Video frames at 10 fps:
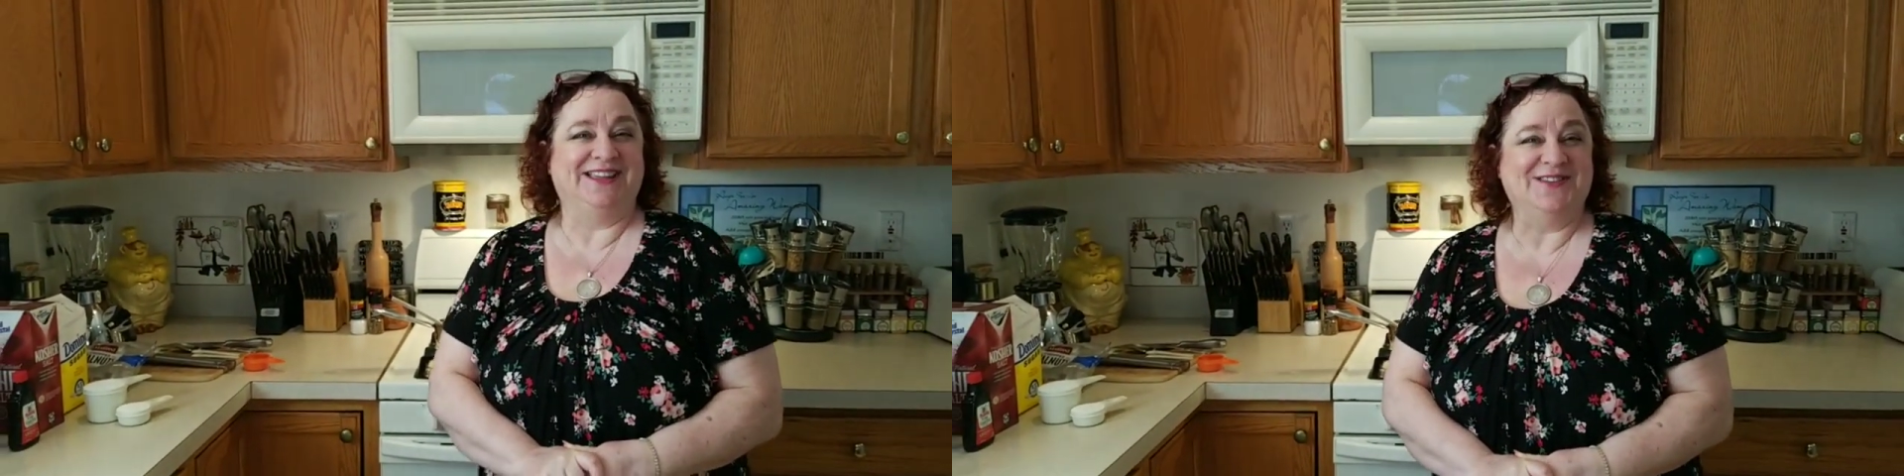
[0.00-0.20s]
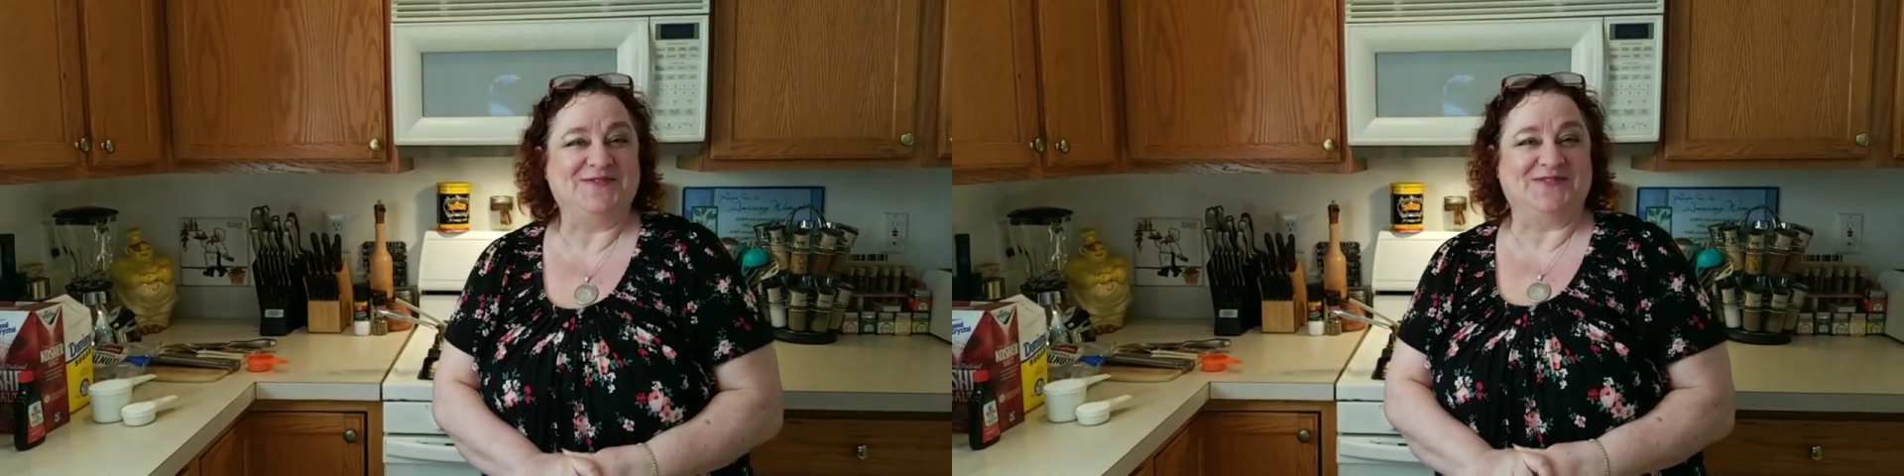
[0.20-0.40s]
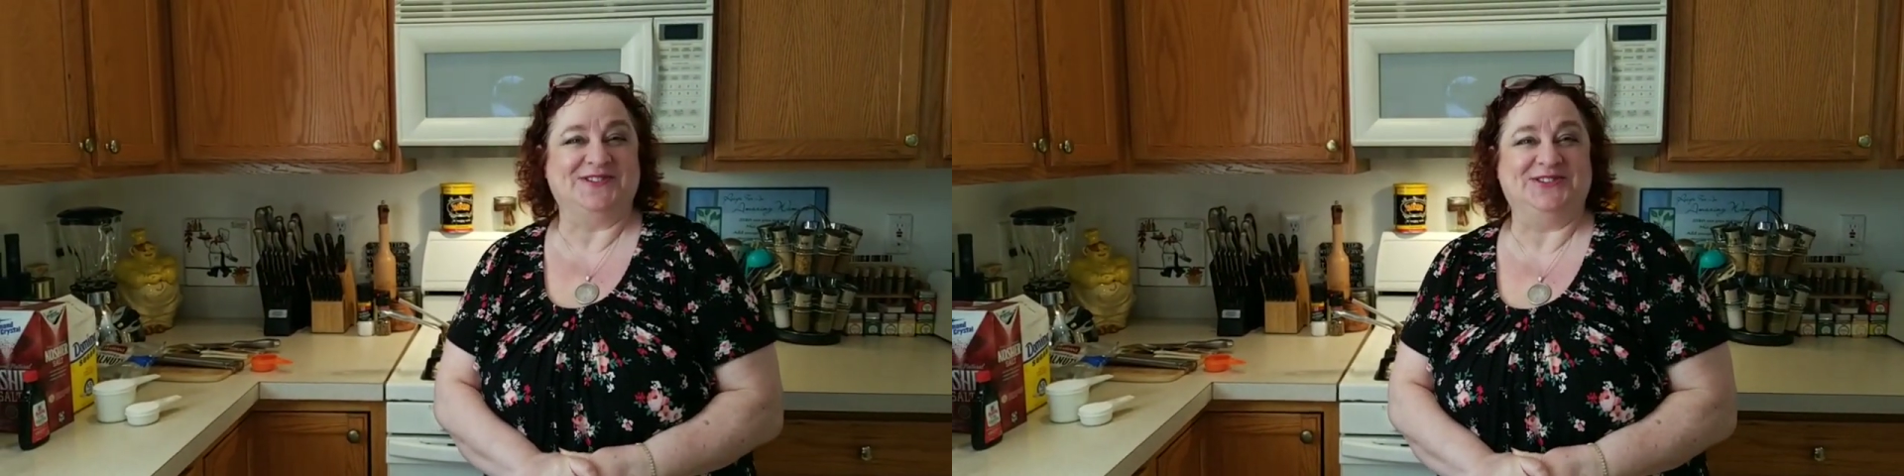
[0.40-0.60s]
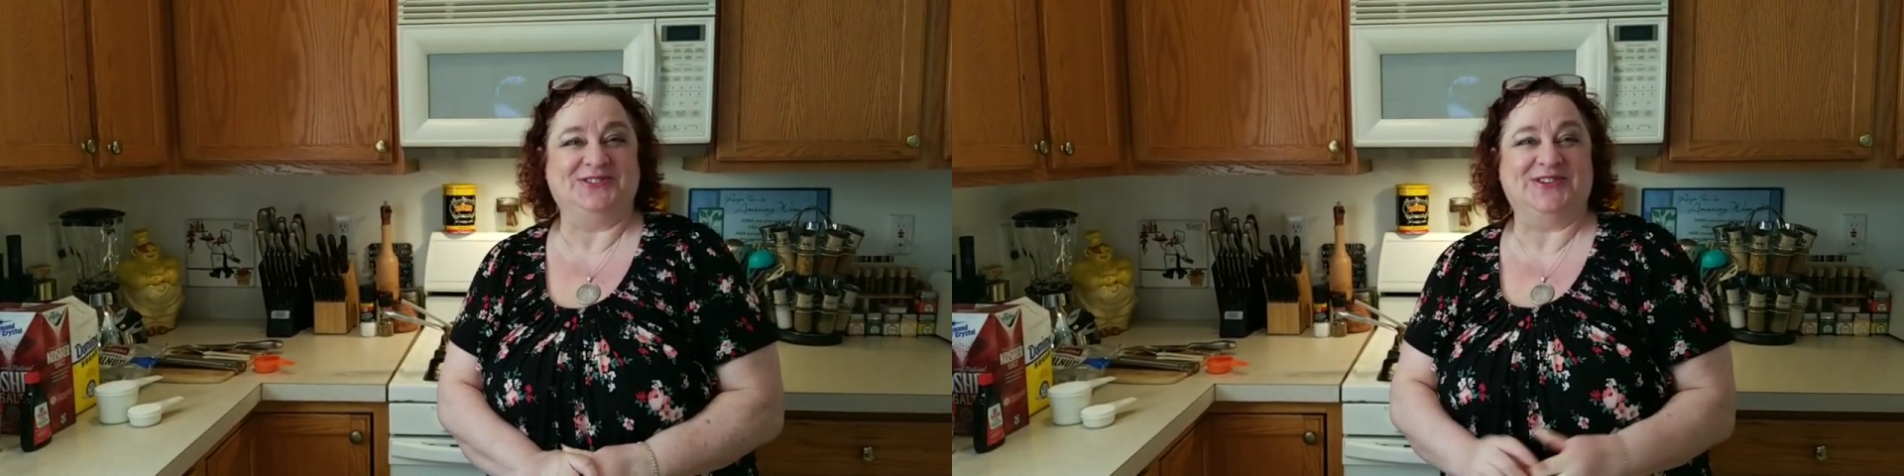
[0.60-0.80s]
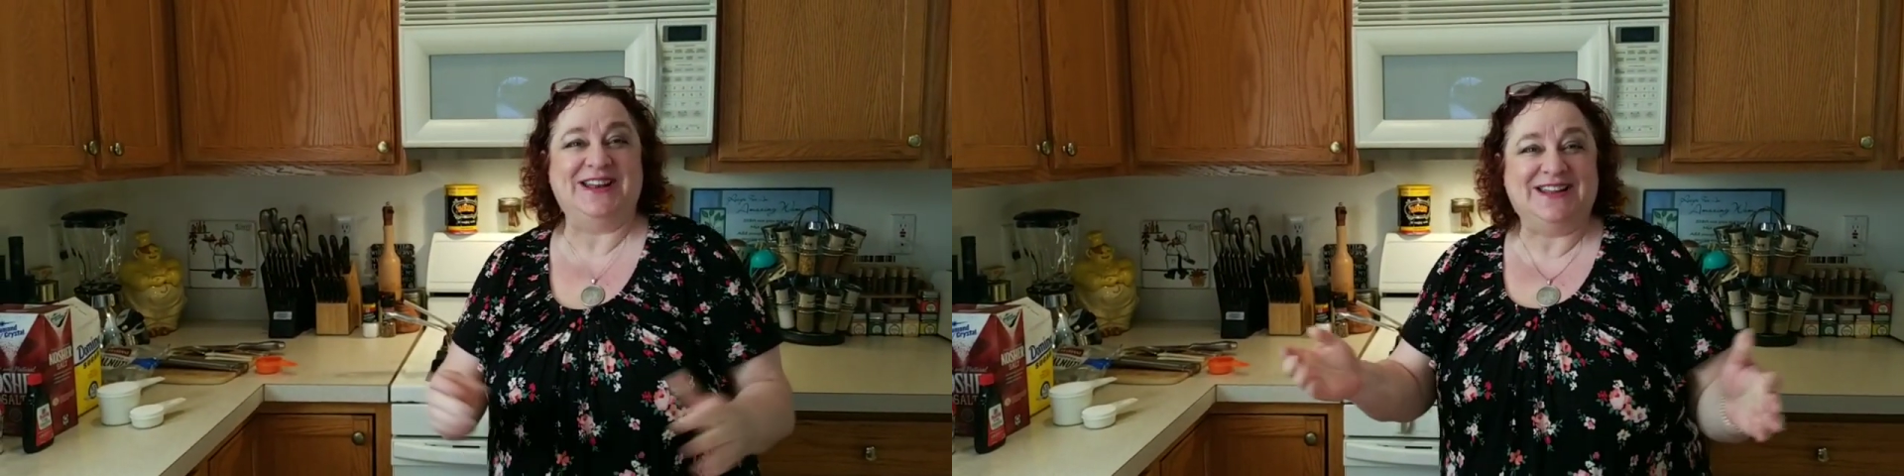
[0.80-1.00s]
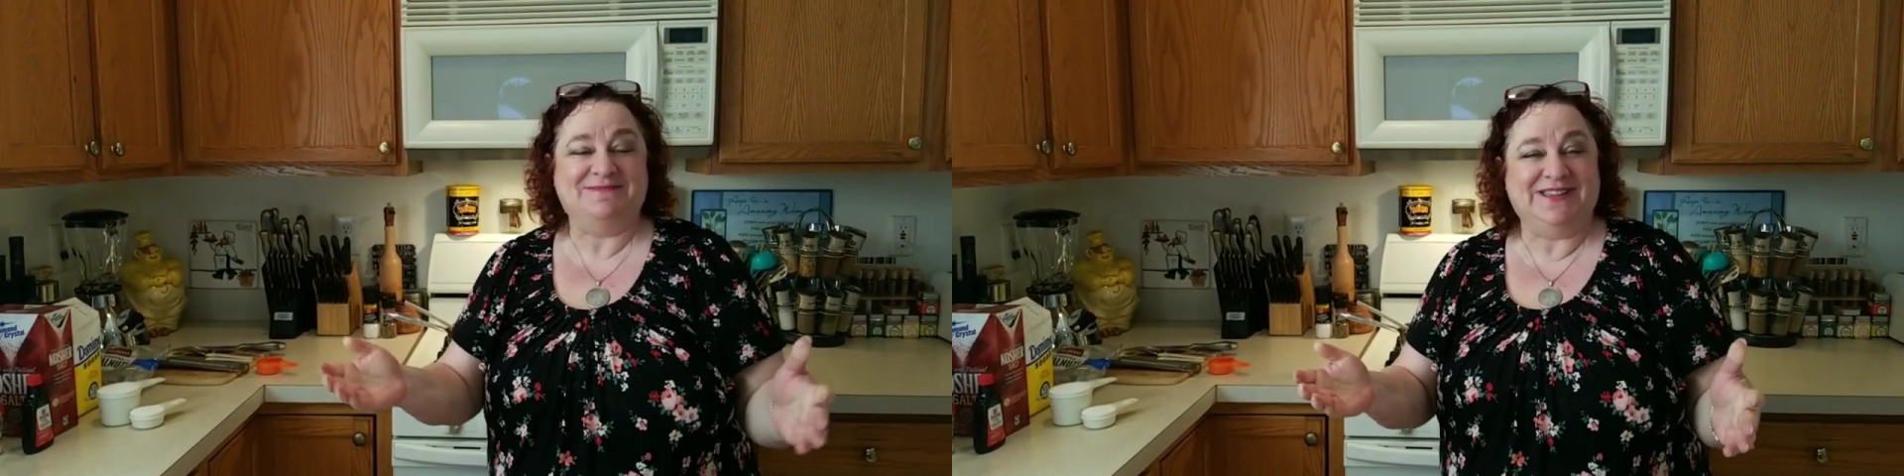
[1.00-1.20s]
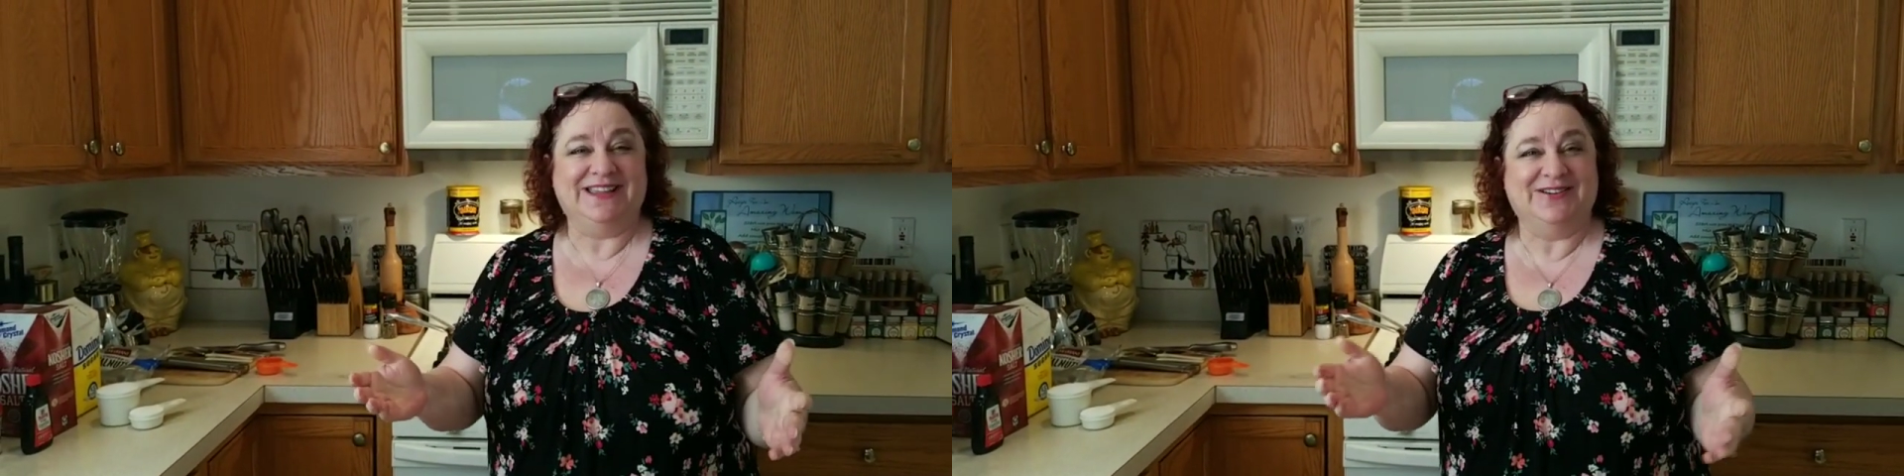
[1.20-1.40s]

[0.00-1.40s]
you for joining me